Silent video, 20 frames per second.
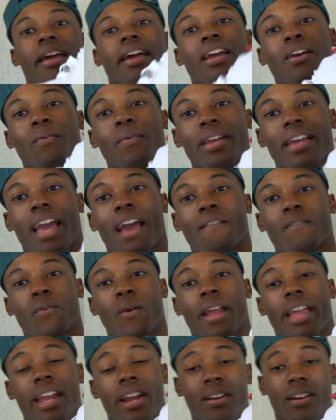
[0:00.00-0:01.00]
Here we have
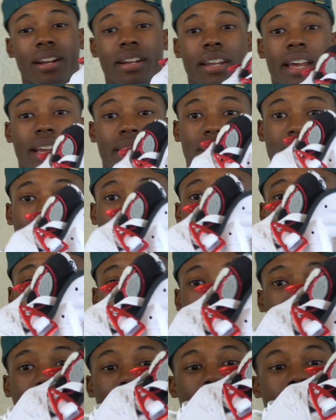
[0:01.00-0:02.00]
right here the next
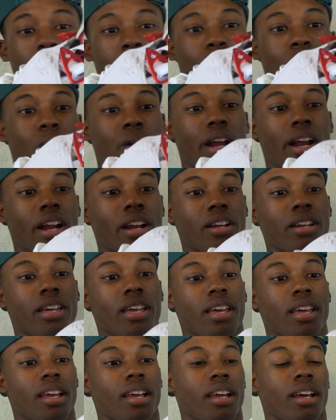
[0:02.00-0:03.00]
cop of February.
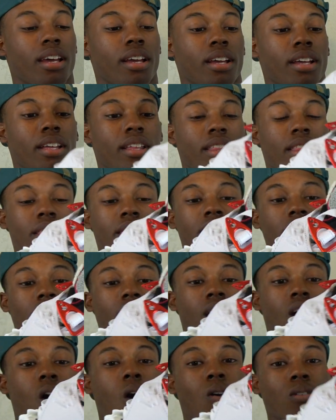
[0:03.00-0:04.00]

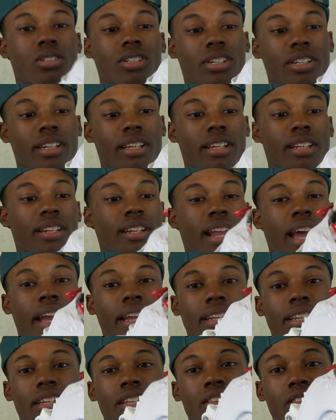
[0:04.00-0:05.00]
The alternate
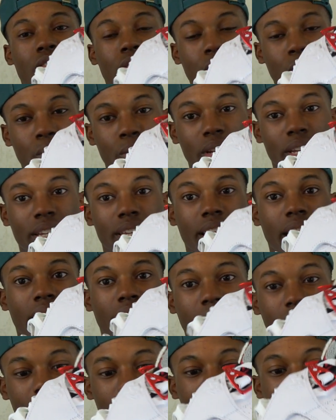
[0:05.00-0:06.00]

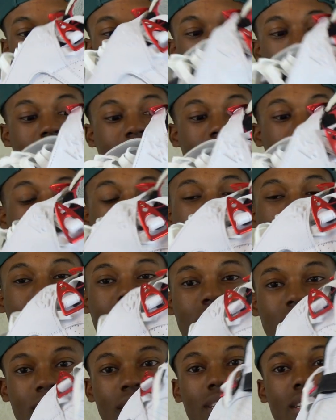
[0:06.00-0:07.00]
93.8s, as y'all can
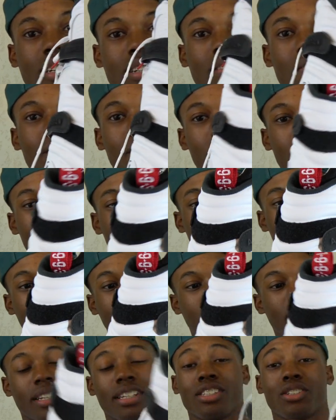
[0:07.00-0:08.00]
see, looking very
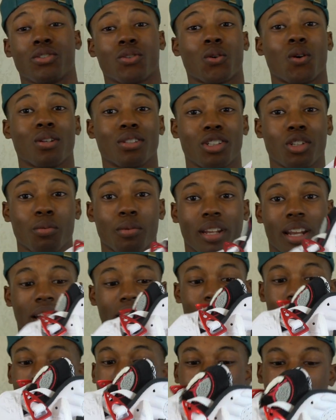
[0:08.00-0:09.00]
clean. These grew on to me.
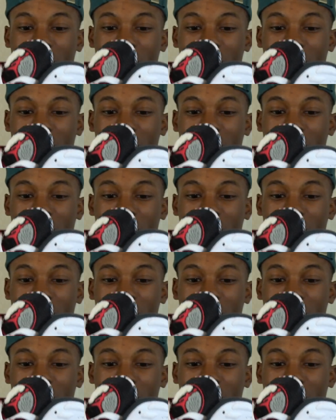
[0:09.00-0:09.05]
Like,